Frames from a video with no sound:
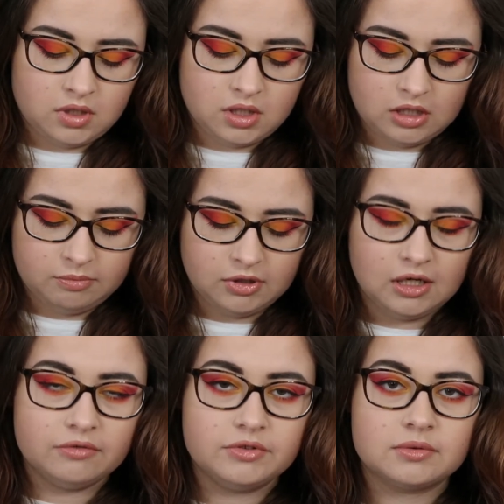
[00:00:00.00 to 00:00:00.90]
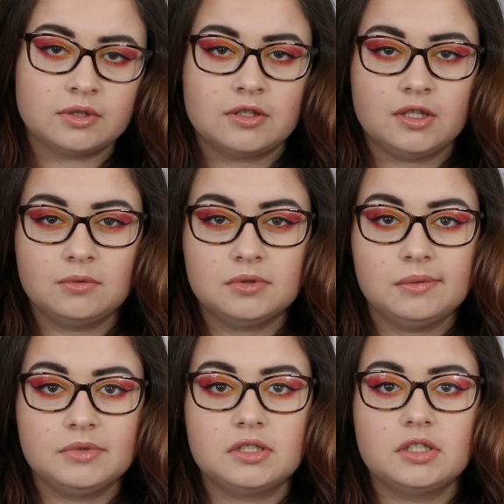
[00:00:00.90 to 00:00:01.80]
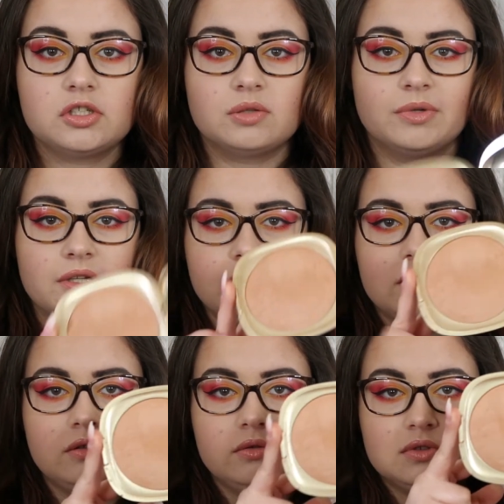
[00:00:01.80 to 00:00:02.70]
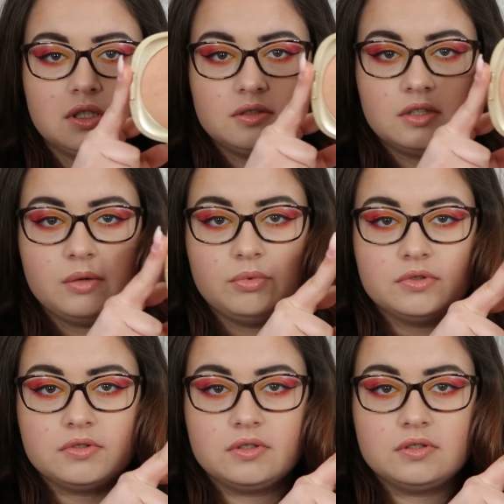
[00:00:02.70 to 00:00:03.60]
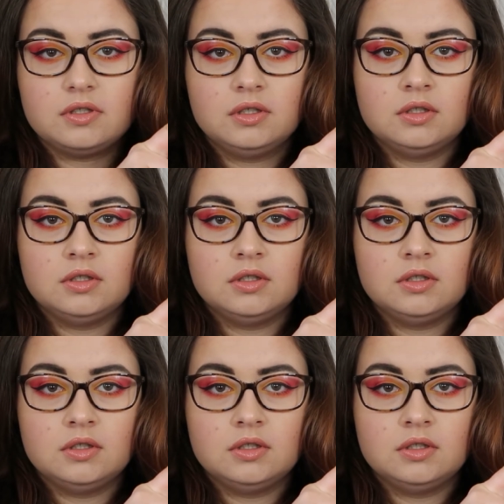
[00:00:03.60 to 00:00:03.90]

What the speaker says: I love this one. I think it was limited edition, but they do tons of their bronzers.